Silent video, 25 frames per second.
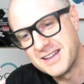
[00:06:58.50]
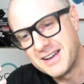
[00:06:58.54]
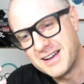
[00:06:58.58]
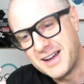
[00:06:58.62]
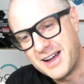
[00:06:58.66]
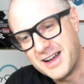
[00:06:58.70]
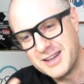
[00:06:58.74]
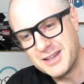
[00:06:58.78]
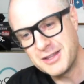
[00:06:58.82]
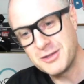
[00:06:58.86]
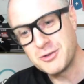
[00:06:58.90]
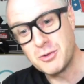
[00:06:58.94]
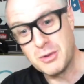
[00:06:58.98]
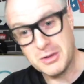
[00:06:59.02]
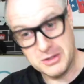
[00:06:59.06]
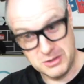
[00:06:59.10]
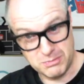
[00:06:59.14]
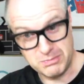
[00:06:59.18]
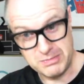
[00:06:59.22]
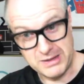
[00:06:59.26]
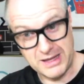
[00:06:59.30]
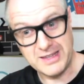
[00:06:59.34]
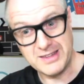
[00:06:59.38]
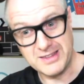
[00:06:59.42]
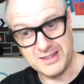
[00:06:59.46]
I need to
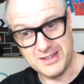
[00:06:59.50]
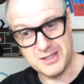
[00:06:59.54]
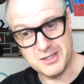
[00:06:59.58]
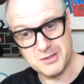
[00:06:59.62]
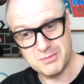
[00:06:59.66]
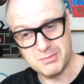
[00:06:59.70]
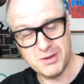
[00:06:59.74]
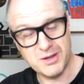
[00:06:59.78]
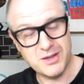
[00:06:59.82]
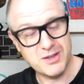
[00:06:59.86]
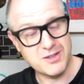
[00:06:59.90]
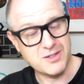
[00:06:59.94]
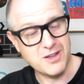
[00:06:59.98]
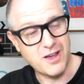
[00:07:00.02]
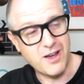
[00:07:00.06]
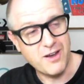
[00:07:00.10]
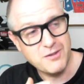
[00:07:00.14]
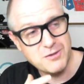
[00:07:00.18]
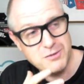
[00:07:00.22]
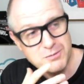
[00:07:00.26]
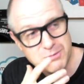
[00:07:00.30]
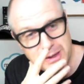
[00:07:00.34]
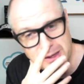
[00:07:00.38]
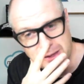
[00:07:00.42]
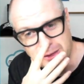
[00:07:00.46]
explain this because I've
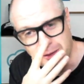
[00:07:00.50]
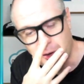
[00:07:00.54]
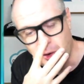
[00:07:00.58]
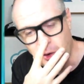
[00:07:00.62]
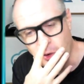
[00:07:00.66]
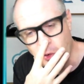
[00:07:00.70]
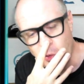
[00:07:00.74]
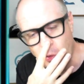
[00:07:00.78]
spent the whole